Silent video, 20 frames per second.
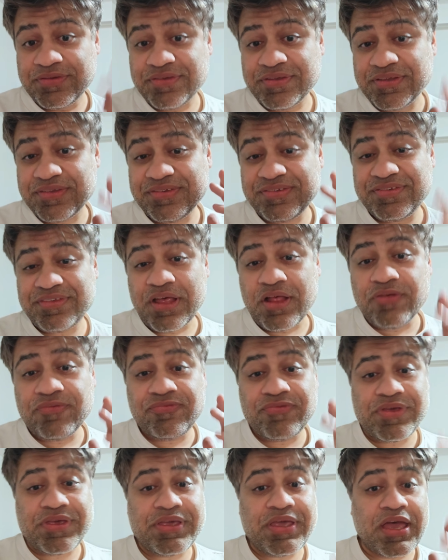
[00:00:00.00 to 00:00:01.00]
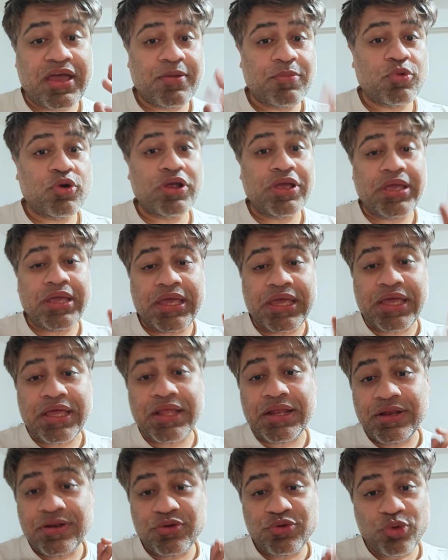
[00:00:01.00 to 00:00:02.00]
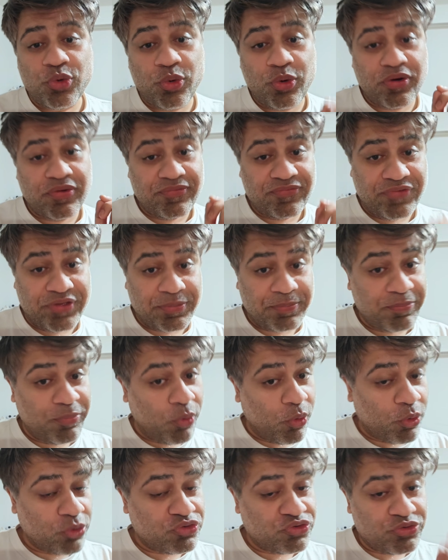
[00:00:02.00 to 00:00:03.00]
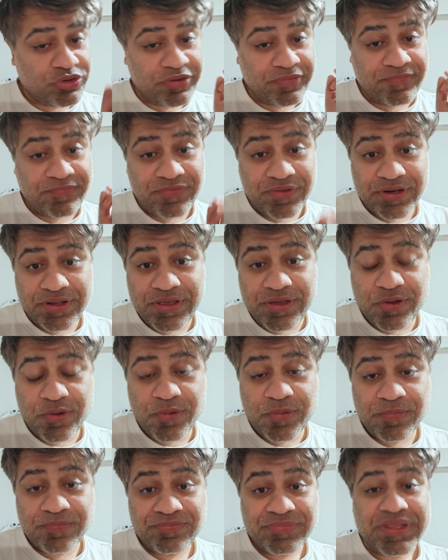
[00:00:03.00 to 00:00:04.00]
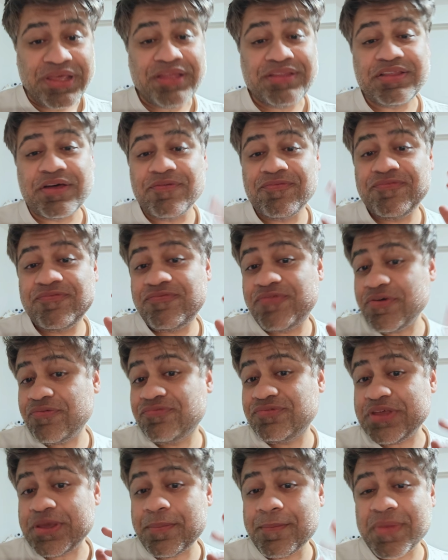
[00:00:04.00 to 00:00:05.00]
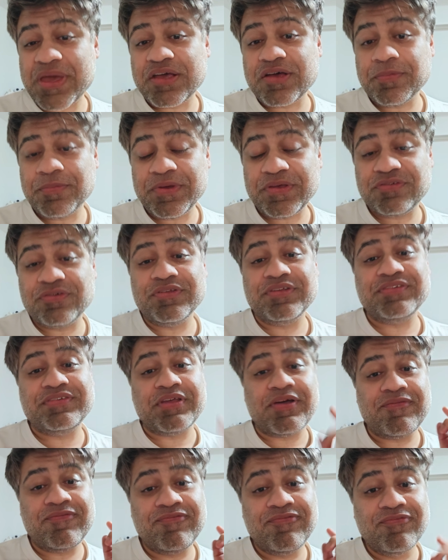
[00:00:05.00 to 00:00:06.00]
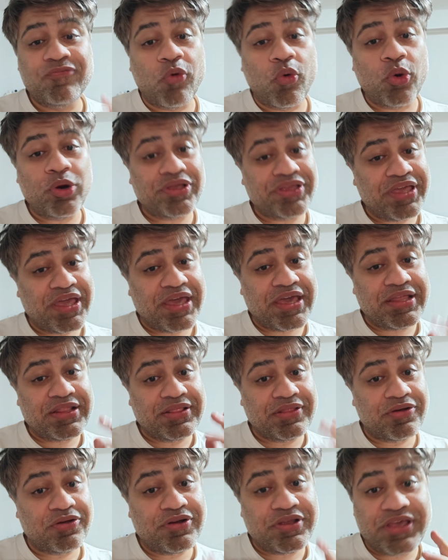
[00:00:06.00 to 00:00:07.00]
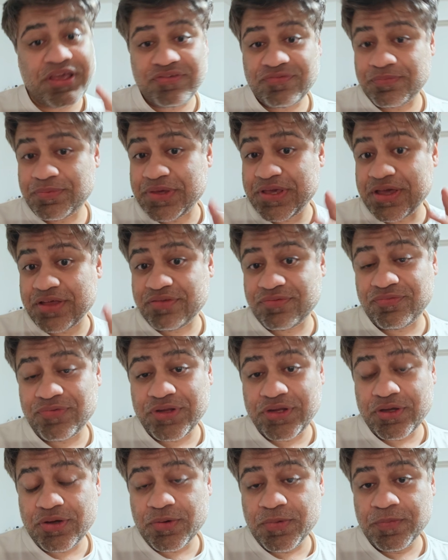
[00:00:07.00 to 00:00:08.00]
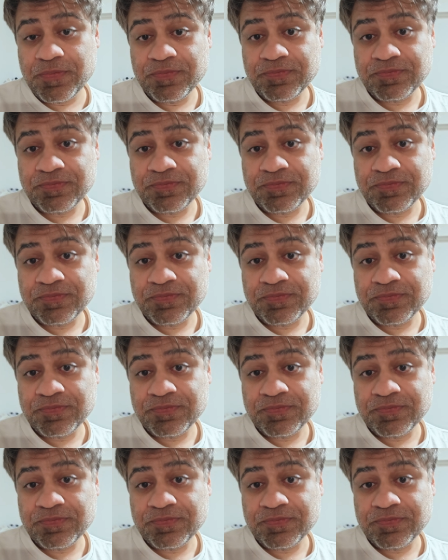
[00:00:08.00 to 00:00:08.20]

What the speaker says: is a selfie camera indoor portrait video, the 50 megapixel. This is a 4K 30 FPS video.